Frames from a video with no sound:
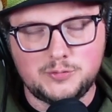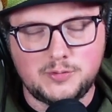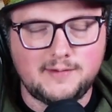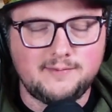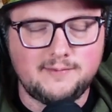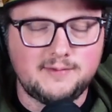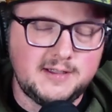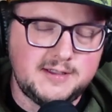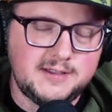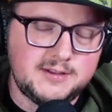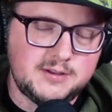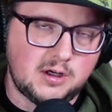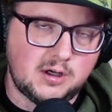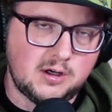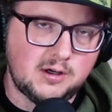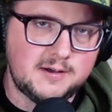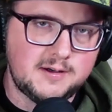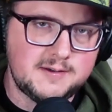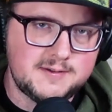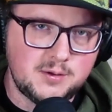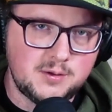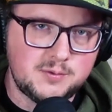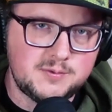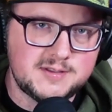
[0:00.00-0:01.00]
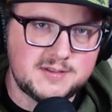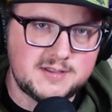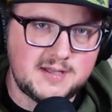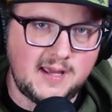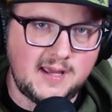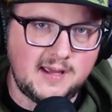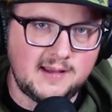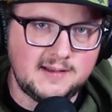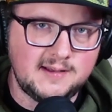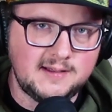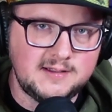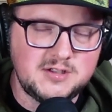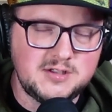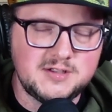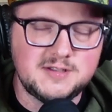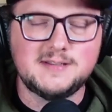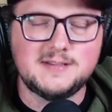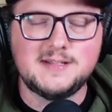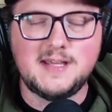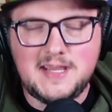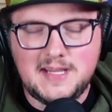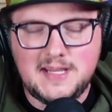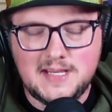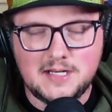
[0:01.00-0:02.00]
Do I have any targets outstanding?
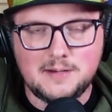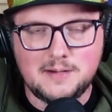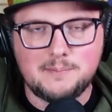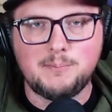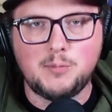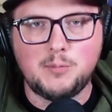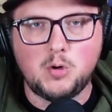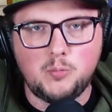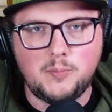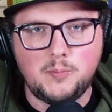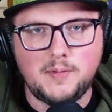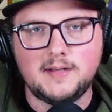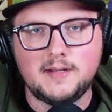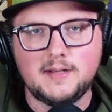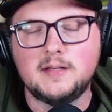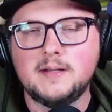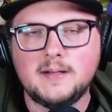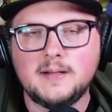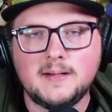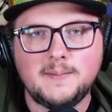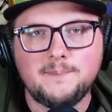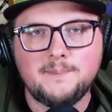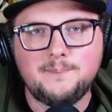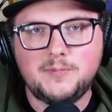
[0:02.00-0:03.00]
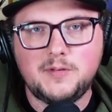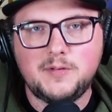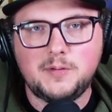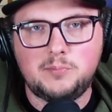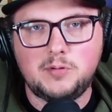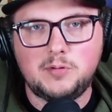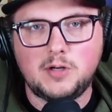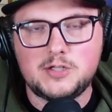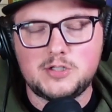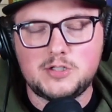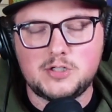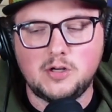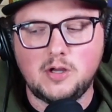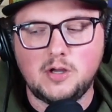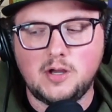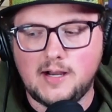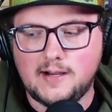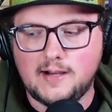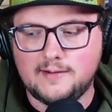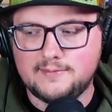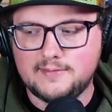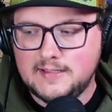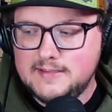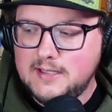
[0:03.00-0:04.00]
Just taking a moment to brush it
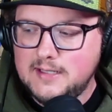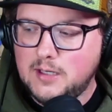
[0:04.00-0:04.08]
off.